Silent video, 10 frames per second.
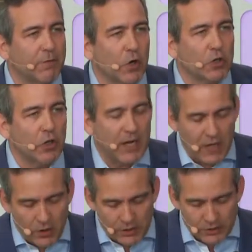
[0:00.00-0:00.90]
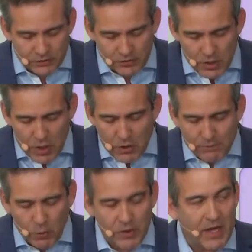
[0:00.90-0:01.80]
fertile areas
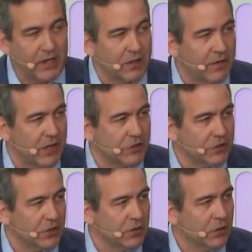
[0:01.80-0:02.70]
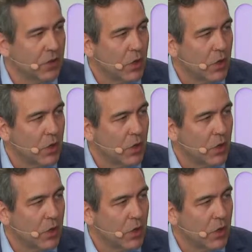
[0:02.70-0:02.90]
for that innovation,